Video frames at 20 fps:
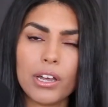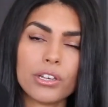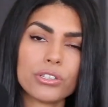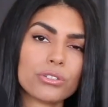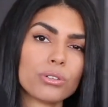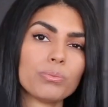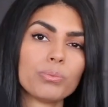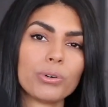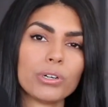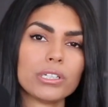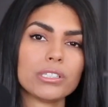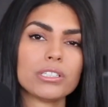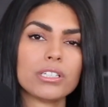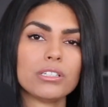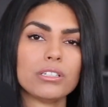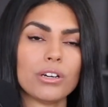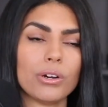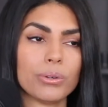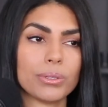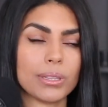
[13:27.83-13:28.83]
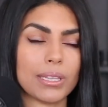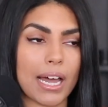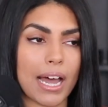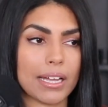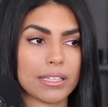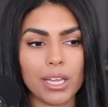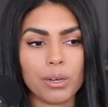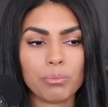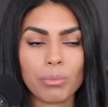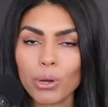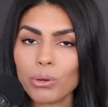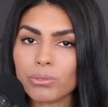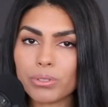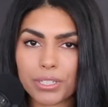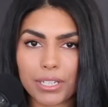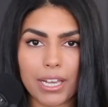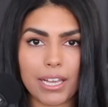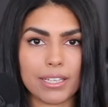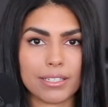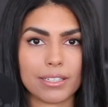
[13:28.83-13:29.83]
So important to note that in
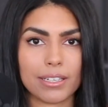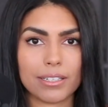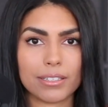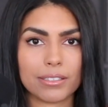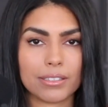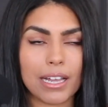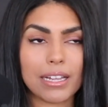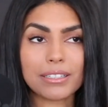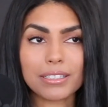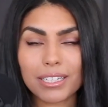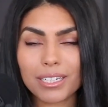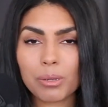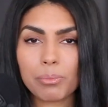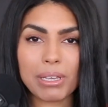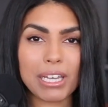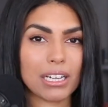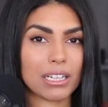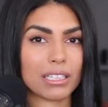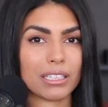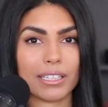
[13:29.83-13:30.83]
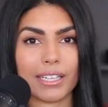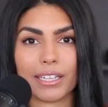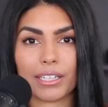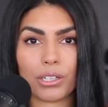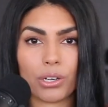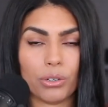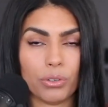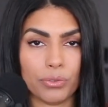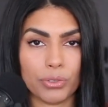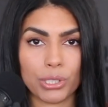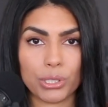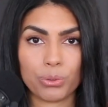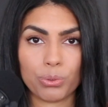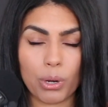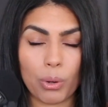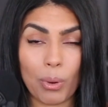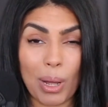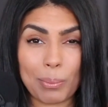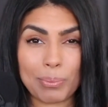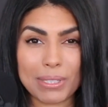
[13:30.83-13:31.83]
most cases, that's going to be a click over to
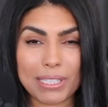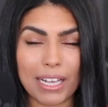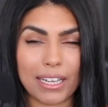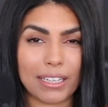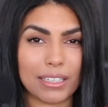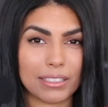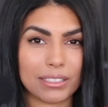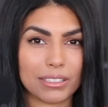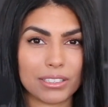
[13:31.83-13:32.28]
a website.